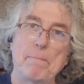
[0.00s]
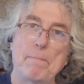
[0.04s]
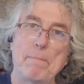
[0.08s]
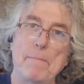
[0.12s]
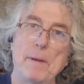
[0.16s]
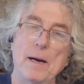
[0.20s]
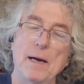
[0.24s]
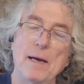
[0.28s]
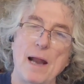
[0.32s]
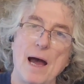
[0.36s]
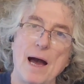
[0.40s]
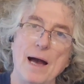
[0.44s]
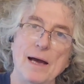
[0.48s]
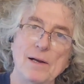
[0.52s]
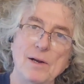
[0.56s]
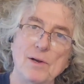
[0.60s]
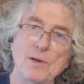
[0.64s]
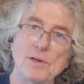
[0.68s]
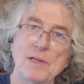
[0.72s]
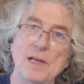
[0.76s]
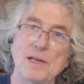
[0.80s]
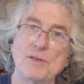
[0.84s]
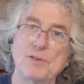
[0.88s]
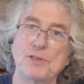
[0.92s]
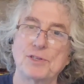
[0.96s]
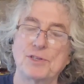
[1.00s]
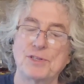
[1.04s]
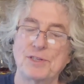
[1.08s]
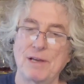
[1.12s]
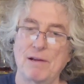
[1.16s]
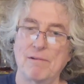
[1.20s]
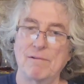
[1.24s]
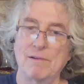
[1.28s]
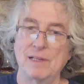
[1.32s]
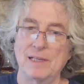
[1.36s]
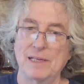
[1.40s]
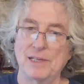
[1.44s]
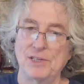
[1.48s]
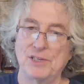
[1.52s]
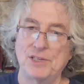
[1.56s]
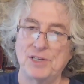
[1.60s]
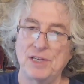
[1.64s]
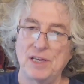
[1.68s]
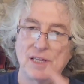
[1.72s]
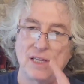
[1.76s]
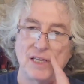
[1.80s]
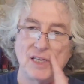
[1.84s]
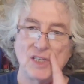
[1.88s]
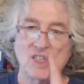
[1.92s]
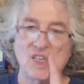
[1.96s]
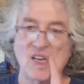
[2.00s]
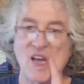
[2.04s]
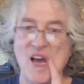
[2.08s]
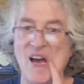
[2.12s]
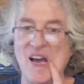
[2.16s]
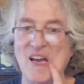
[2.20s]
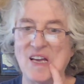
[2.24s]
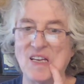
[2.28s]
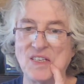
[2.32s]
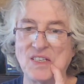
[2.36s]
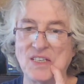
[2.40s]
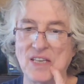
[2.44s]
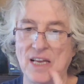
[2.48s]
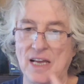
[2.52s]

But I don't necessarily see these guys